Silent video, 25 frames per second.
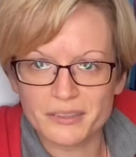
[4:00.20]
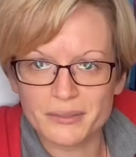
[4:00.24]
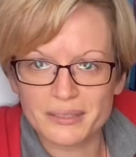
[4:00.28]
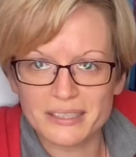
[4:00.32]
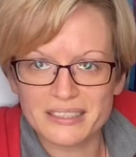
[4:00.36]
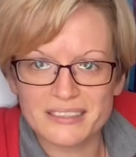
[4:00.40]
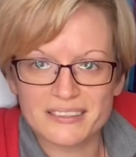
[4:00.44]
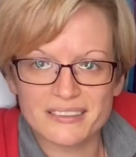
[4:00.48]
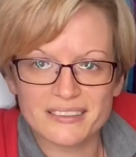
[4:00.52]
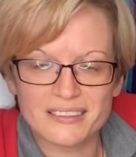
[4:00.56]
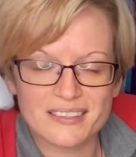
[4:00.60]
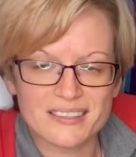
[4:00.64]

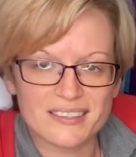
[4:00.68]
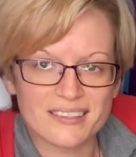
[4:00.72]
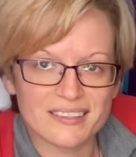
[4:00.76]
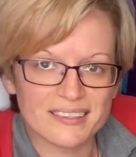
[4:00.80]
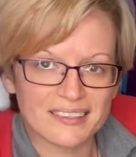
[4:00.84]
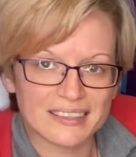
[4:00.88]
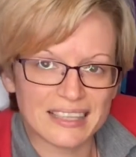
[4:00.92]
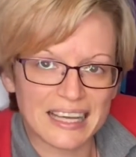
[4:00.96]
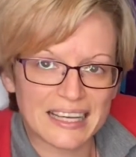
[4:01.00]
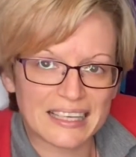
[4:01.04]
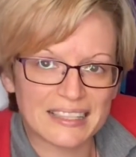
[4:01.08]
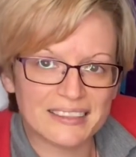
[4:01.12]
is to
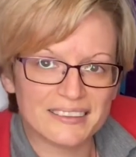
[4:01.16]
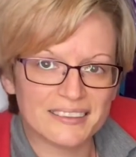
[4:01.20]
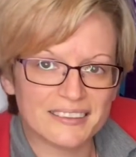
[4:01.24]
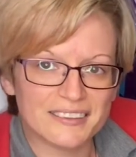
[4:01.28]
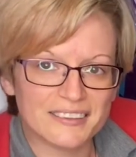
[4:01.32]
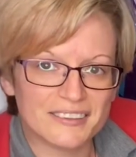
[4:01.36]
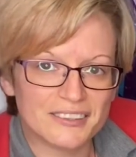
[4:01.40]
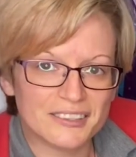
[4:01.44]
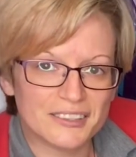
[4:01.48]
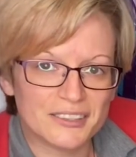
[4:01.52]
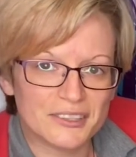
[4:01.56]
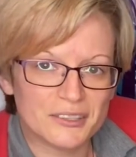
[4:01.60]
select
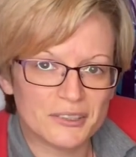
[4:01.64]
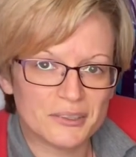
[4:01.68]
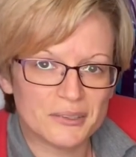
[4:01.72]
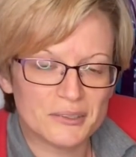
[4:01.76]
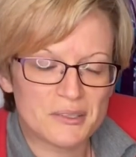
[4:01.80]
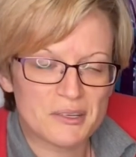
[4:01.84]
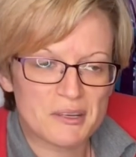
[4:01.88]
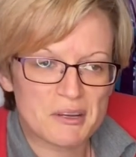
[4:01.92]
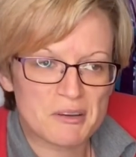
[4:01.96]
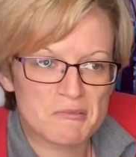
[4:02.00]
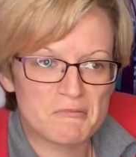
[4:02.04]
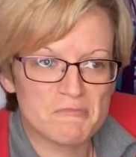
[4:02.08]
to
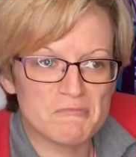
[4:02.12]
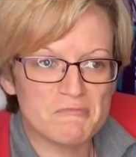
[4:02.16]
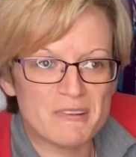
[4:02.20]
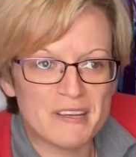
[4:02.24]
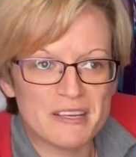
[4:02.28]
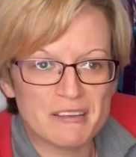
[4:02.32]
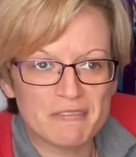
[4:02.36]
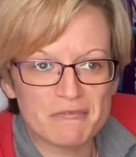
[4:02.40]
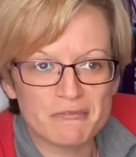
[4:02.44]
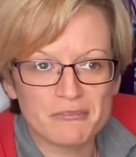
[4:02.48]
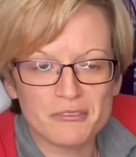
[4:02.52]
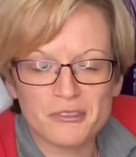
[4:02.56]

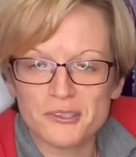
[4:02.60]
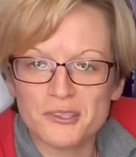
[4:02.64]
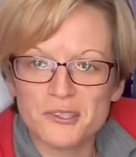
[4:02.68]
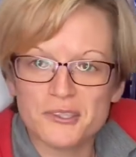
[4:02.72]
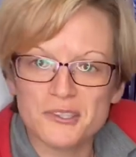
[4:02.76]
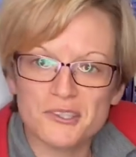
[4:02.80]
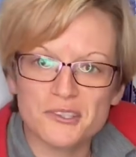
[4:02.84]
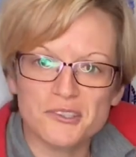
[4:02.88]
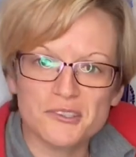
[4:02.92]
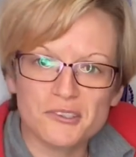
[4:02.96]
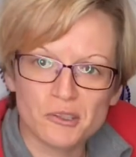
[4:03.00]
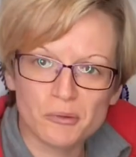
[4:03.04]
reinforce,
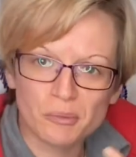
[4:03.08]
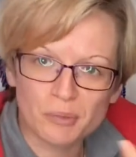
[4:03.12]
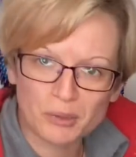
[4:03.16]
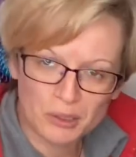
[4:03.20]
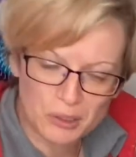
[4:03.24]
double